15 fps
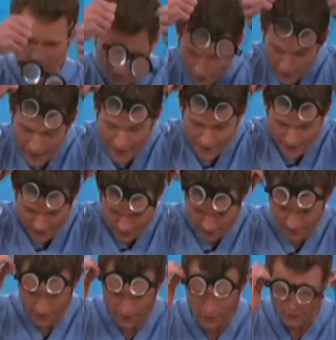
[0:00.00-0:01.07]
glasses
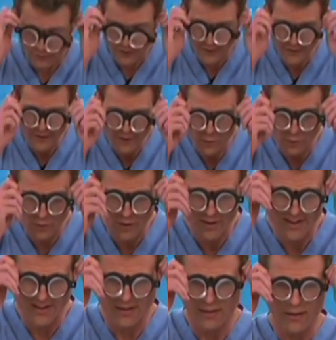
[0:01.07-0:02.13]
that are really cool
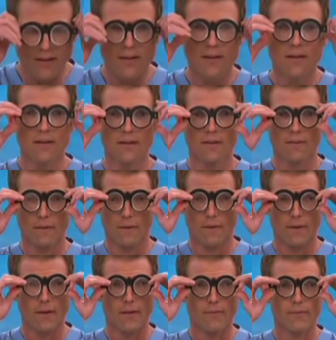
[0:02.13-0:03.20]
looking.
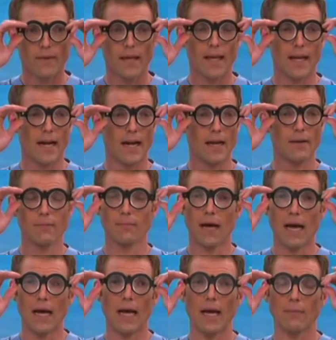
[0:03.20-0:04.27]
And I'm,
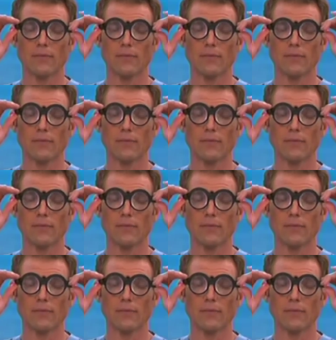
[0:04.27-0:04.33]
I'm